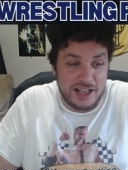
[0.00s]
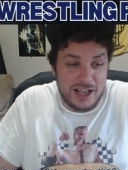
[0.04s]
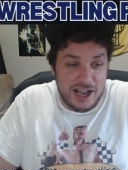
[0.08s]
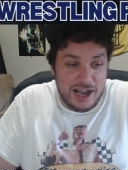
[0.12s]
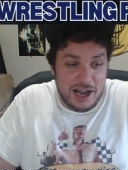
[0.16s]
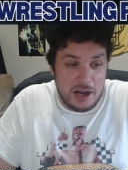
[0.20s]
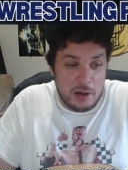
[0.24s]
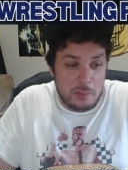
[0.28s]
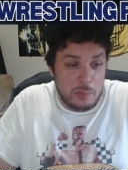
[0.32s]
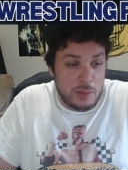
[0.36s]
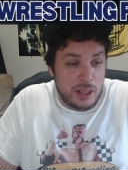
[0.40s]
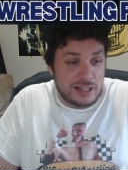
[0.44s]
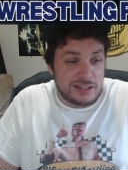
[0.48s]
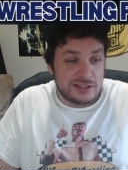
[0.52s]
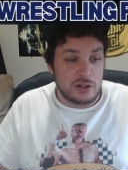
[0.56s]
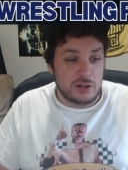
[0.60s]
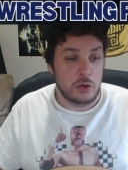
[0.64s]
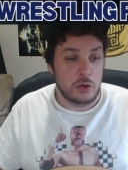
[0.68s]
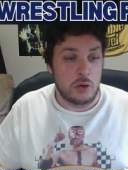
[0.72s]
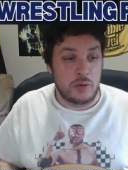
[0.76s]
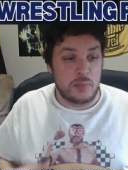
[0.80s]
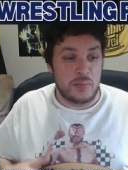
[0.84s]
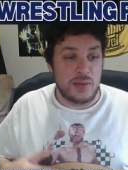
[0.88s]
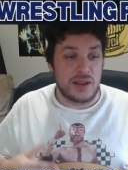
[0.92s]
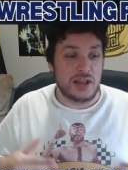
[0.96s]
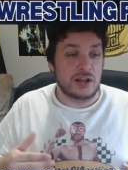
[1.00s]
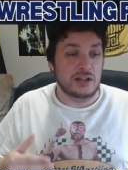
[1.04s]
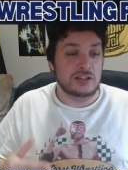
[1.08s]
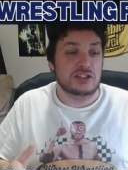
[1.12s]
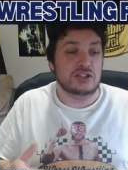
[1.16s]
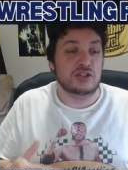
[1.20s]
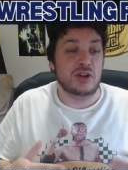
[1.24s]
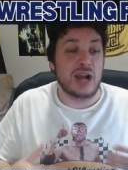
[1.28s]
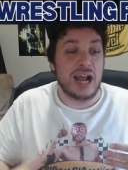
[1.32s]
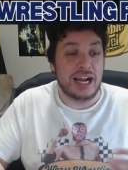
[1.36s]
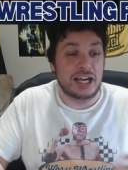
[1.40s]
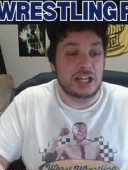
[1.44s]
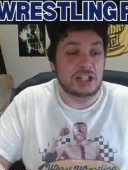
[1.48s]
And so it would be good
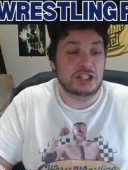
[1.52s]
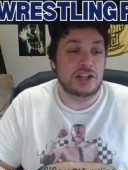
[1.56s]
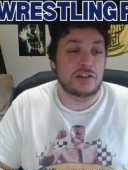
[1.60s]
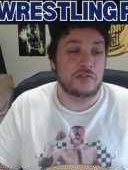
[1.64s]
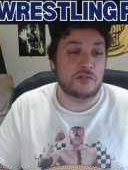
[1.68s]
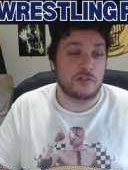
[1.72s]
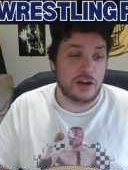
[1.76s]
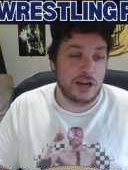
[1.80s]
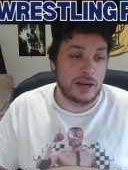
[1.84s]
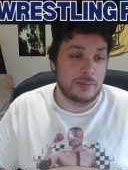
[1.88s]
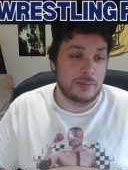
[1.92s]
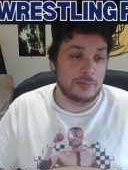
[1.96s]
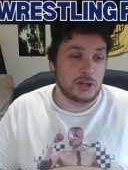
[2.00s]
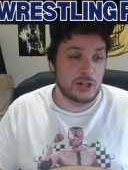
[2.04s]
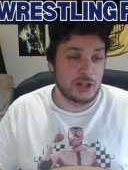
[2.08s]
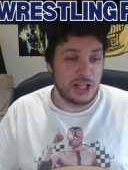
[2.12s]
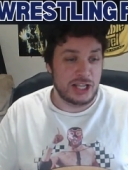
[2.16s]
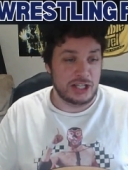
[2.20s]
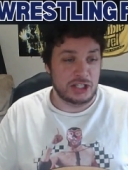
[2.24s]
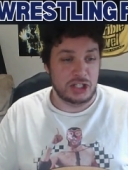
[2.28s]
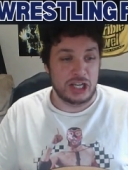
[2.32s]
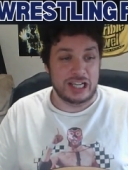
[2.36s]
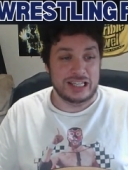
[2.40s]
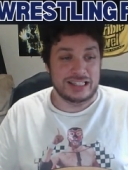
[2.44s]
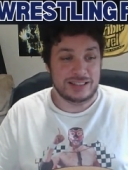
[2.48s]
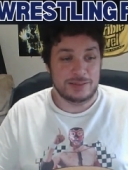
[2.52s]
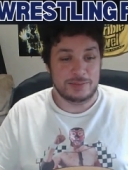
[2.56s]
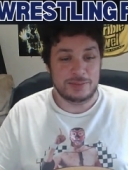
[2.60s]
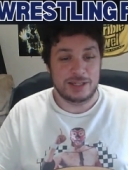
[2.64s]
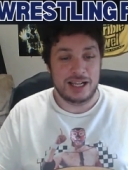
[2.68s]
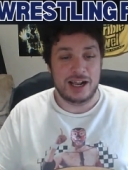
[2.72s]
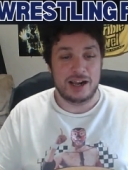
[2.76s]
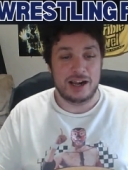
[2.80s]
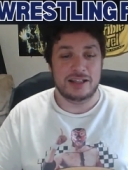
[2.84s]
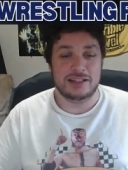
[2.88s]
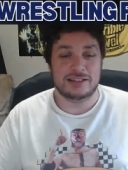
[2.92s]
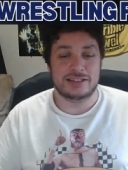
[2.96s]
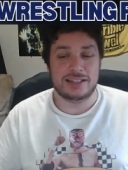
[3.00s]
strategy for him to like chase him
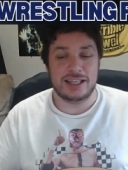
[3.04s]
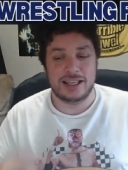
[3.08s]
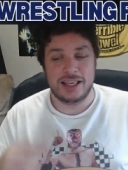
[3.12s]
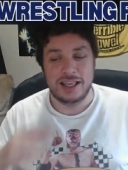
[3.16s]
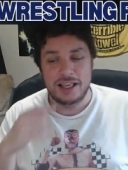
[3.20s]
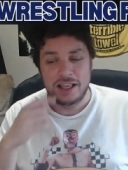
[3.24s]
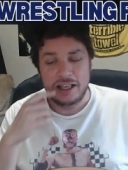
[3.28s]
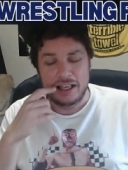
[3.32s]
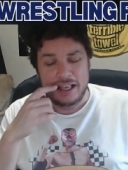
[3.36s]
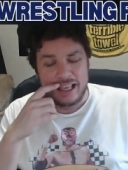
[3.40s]
down. It's like,